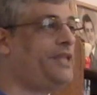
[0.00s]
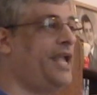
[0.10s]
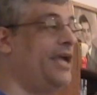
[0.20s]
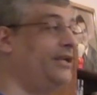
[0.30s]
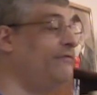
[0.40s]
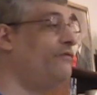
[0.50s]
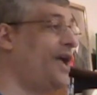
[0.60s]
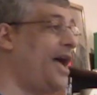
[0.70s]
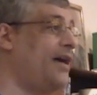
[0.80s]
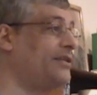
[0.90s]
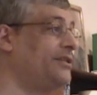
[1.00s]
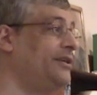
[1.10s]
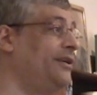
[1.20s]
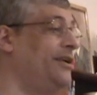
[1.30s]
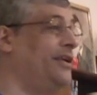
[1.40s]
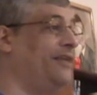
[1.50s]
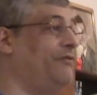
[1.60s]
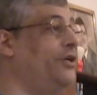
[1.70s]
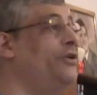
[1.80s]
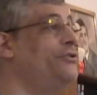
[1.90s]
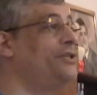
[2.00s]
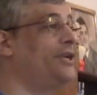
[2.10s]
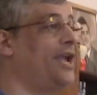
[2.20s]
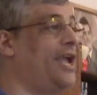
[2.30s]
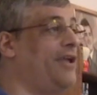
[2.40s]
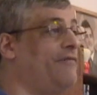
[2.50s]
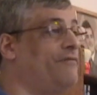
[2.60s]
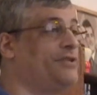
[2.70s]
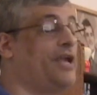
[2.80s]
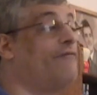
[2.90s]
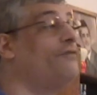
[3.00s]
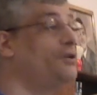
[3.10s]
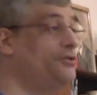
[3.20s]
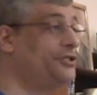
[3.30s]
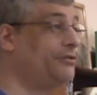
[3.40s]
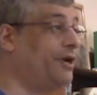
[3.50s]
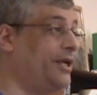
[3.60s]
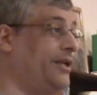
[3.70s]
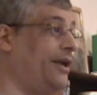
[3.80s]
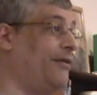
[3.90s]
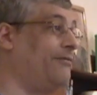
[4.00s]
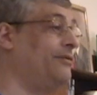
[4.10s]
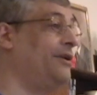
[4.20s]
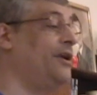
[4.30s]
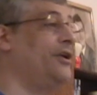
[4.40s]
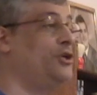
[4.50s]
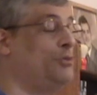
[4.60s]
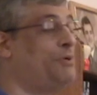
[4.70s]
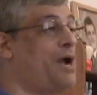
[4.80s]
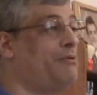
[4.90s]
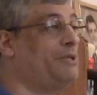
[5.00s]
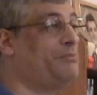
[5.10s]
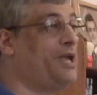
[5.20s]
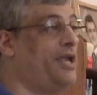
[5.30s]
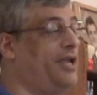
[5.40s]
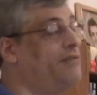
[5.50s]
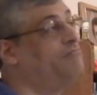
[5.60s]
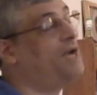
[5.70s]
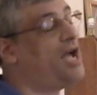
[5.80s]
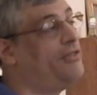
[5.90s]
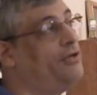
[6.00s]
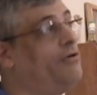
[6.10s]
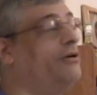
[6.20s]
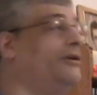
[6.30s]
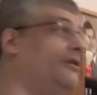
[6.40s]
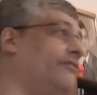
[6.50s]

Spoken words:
And in fact, if you're using say a Fusion right now, you're probably paying on the order